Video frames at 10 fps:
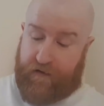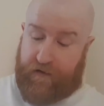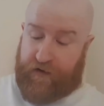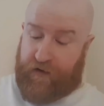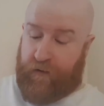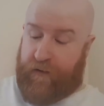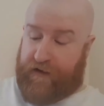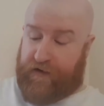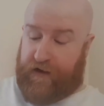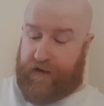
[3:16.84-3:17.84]
There's a new
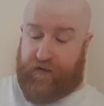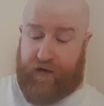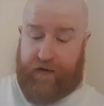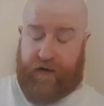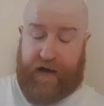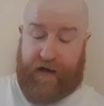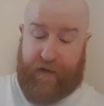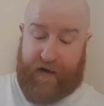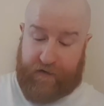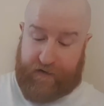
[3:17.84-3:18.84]
regime, the lady
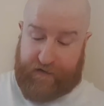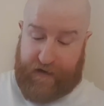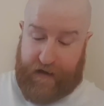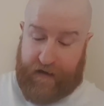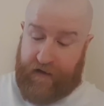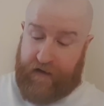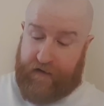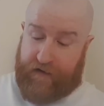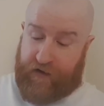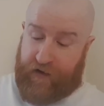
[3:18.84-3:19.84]
went on to say,
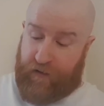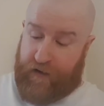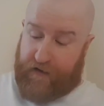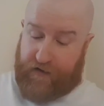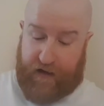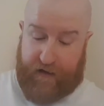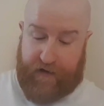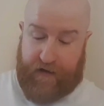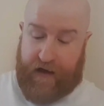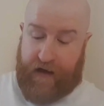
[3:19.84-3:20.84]
there's a new regime
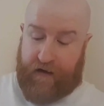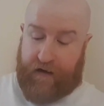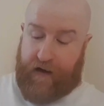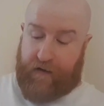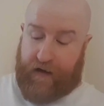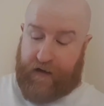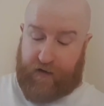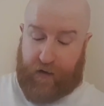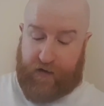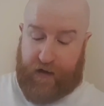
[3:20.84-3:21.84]
and they aren't allowed any
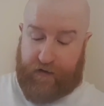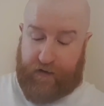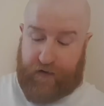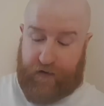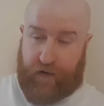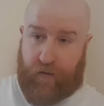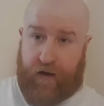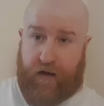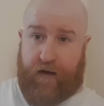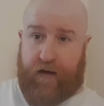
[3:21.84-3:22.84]
association during the
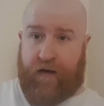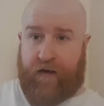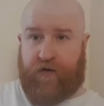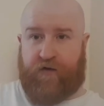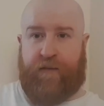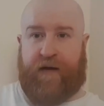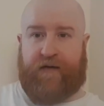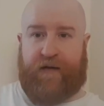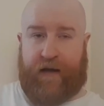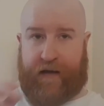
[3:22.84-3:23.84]
week. Just
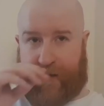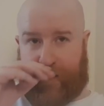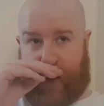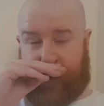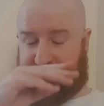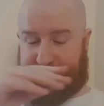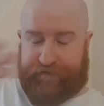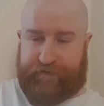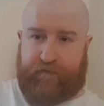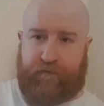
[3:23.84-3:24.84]
imagine that, guys, right?
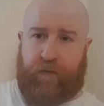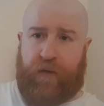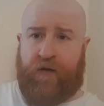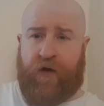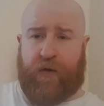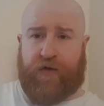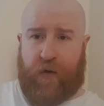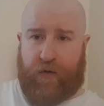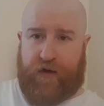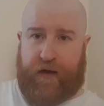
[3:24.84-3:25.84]
No
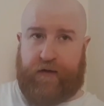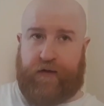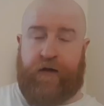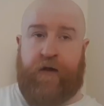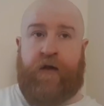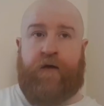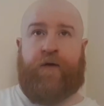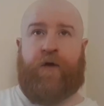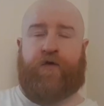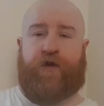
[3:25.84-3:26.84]
association.
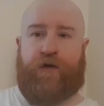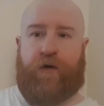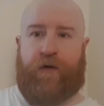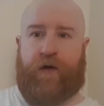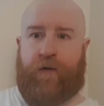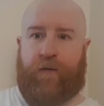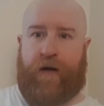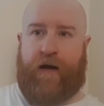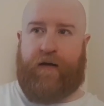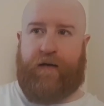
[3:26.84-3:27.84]
For those that don't know,
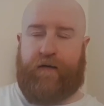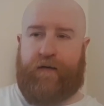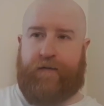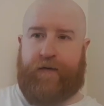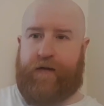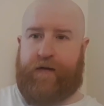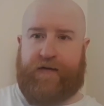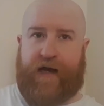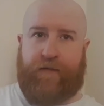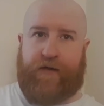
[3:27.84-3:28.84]
right, the
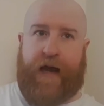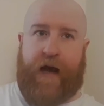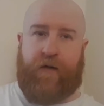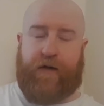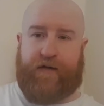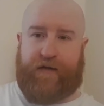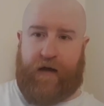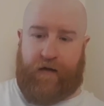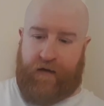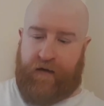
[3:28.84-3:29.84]
times you get out of your
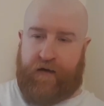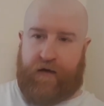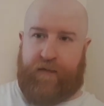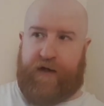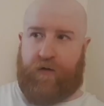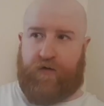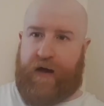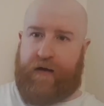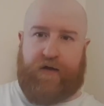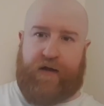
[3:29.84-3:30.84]
cell can be go
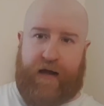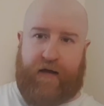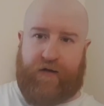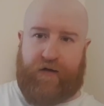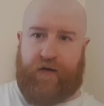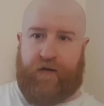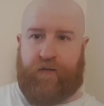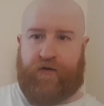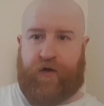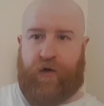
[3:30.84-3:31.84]
to
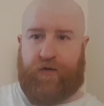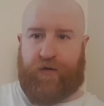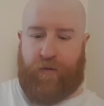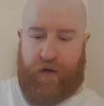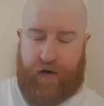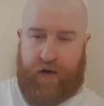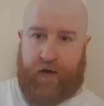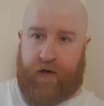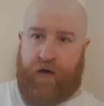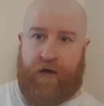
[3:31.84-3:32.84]
education, to go to
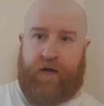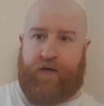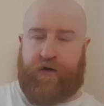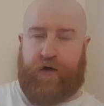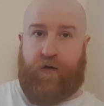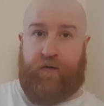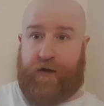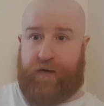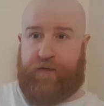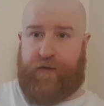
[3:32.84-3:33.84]
work, to go for
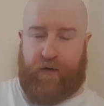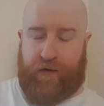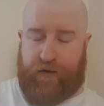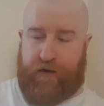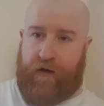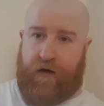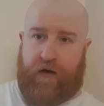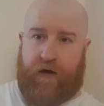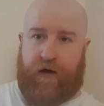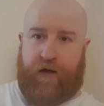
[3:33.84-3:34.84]
your food,
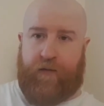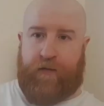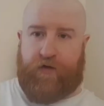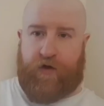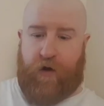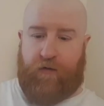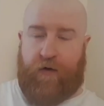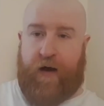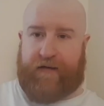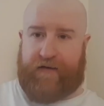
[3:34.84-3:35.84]
to go
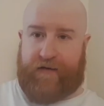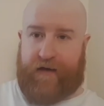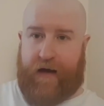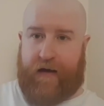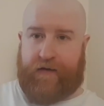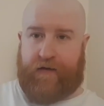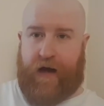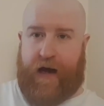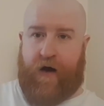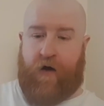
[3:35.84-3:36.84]
for exercise
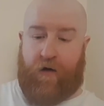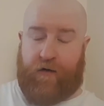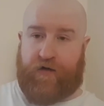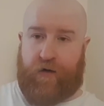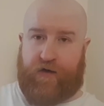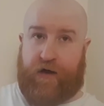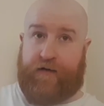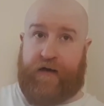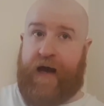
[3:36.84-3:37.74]
or association.